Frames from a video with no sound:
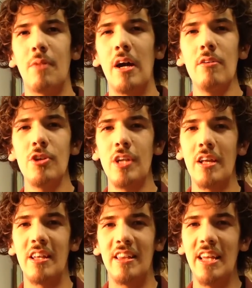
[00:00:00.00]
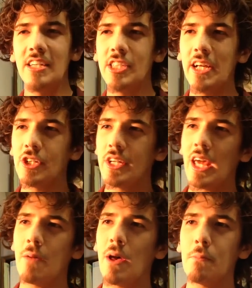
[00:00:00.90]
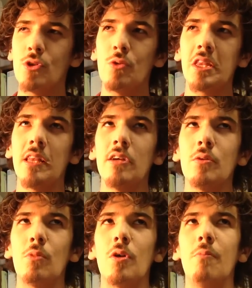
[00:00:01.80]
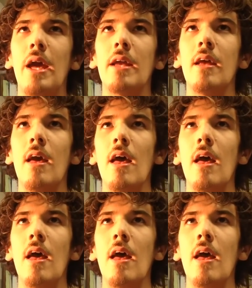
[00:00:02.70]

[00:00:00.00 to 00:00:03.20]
I understand that this actually came out between The Little Mermaid